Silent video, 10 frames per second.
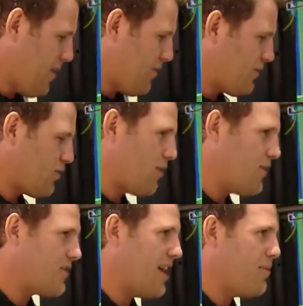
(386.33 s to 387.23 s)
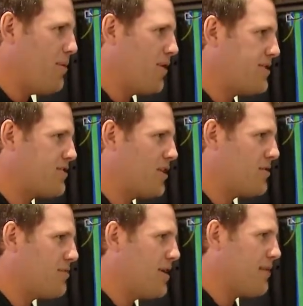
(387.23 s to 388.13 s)
service capabilities in
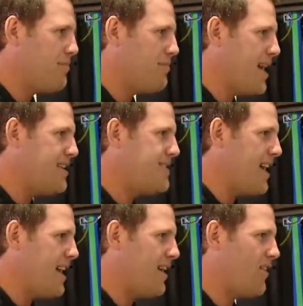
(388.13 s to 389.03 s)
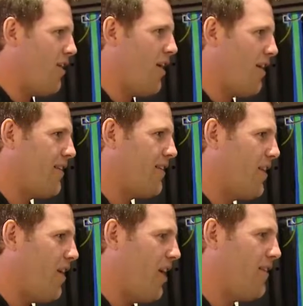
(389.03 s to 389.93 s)
terms of being maintained
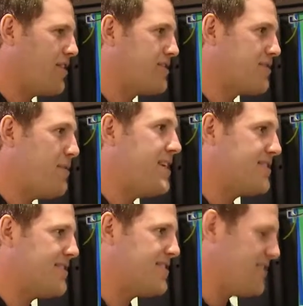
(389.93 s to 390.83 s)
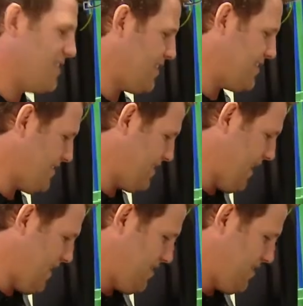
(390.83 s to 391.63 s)
on the space it exists at.